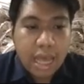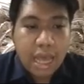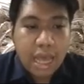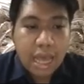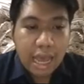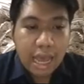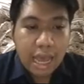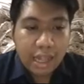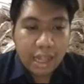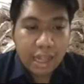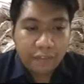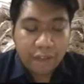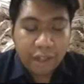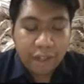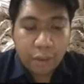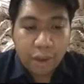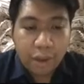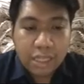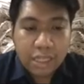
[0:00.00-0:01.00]

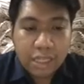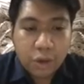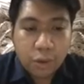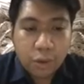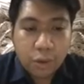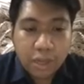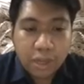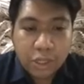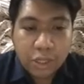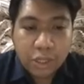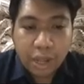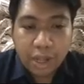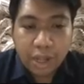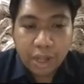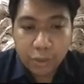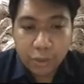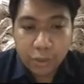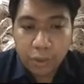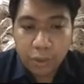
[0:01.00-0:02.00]
Individuals who wish to
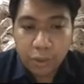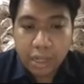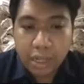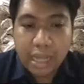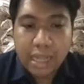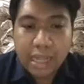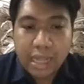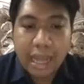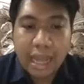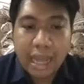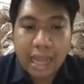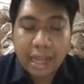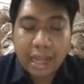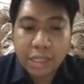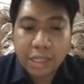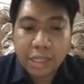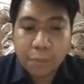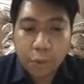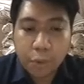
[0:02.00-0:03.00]
enroll in the ALS
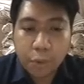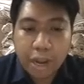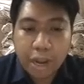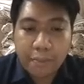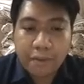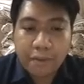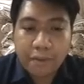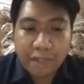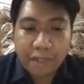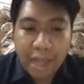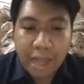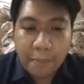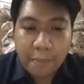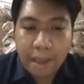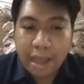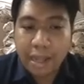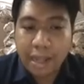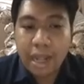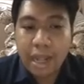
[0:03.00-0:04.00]
program of
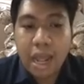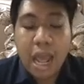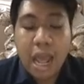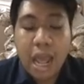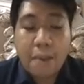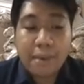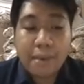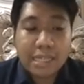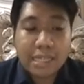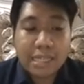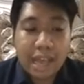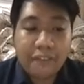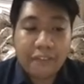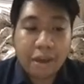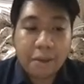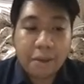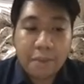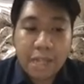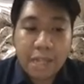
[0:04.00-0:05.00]
DepEd must have a
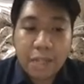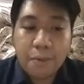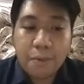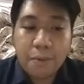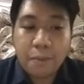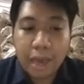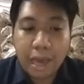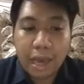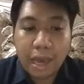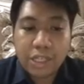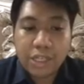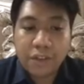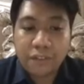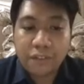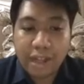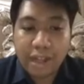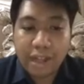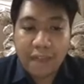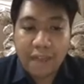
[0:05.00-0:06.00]
minimum age of
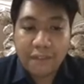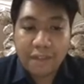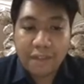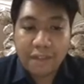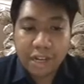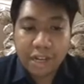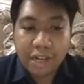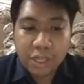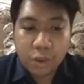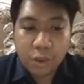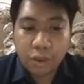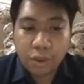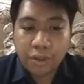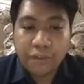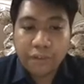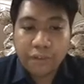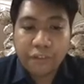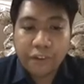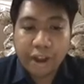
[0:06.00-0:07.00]
11 years old
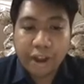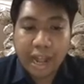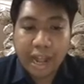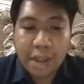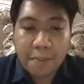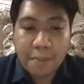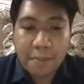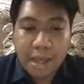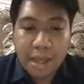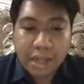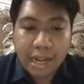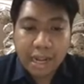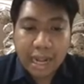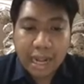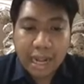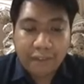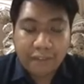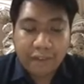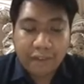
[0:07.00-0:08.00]
for elementary
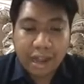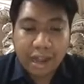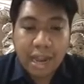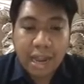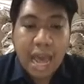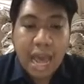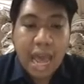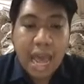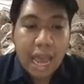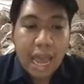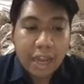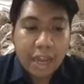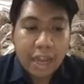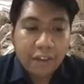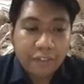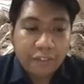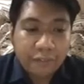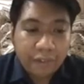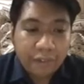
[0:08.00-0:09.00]
level and of
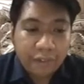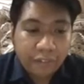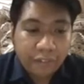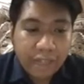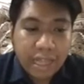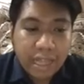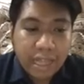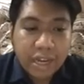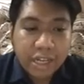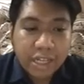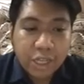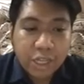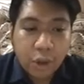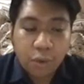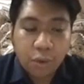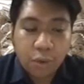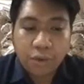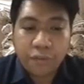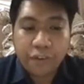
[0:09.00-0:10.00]
15 years
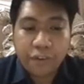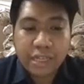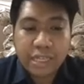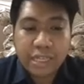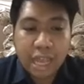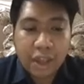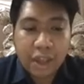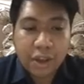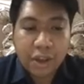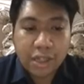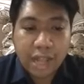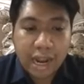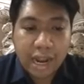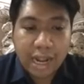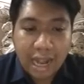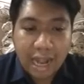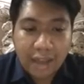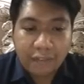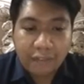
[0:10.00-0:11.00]
old for secondary
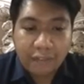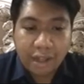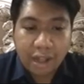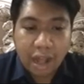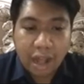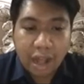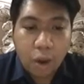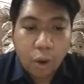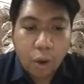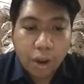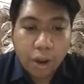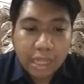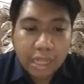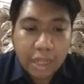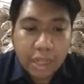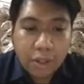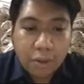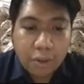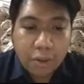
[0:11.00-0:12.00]
level according to
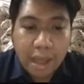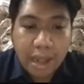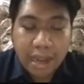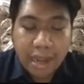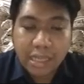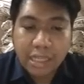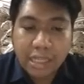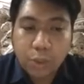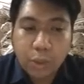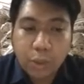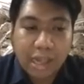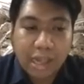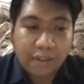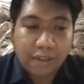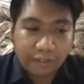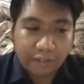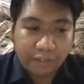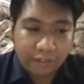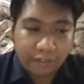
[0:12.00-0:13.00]
Benya's
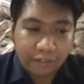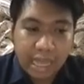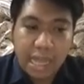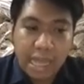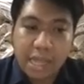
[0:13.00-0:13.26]
2015.